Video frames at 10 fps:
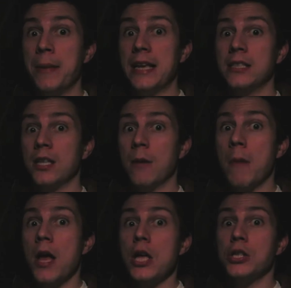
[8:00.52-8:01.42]
be
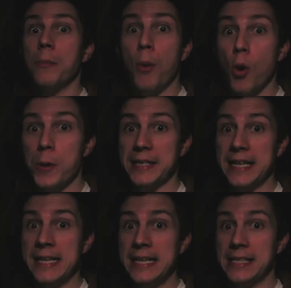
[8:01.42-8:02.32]
some support
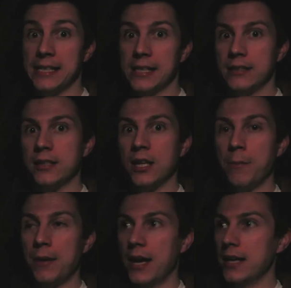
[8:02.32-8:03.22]
needed. It's going to
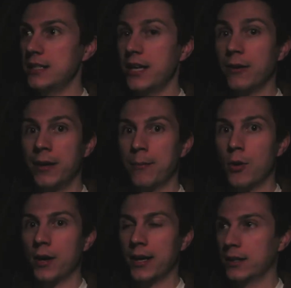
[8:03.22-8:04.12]
be a teary
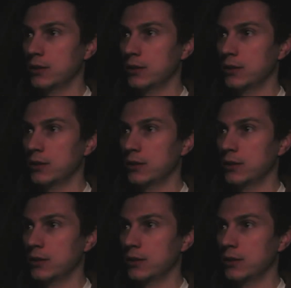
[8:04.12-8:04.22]
morning